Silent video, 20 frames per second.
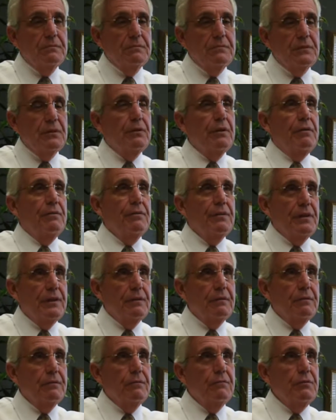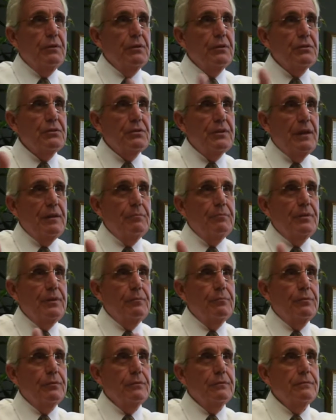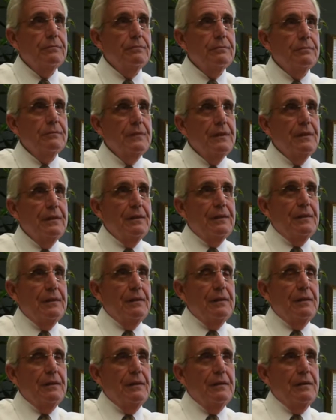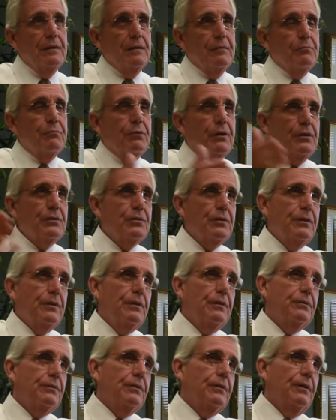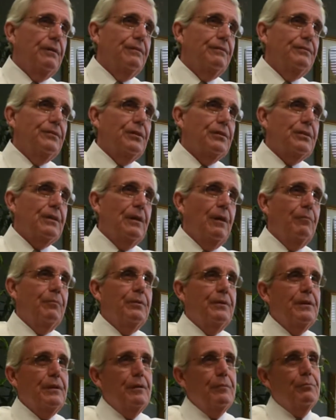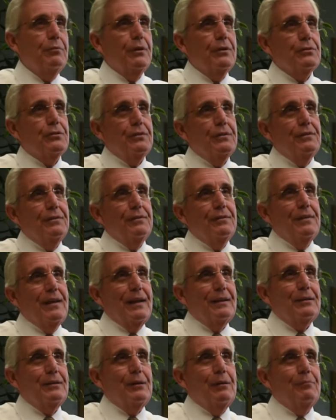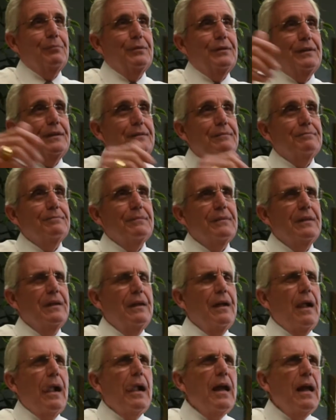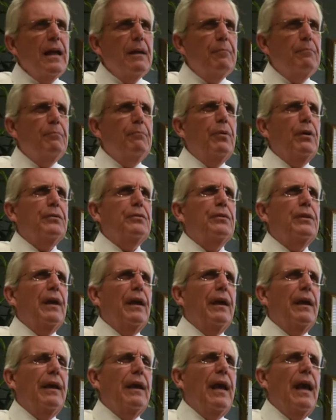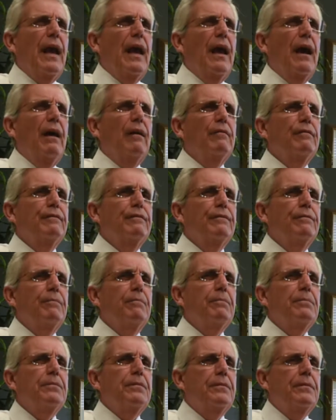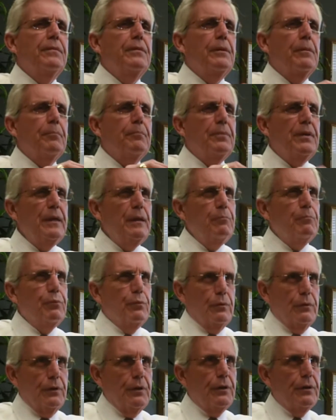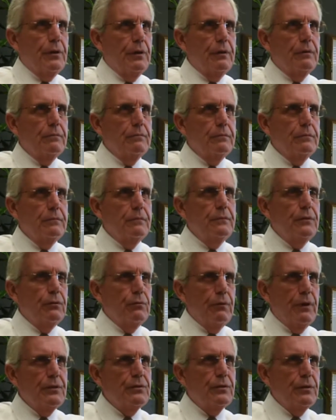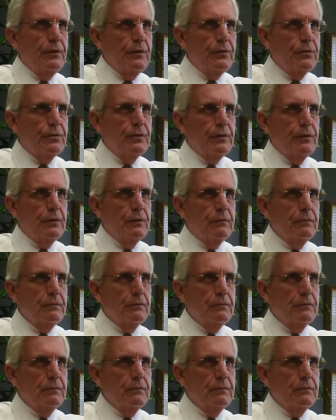they're everything, real estate people. Uh, president of this company, president of that company. But they have the people here, the residents here,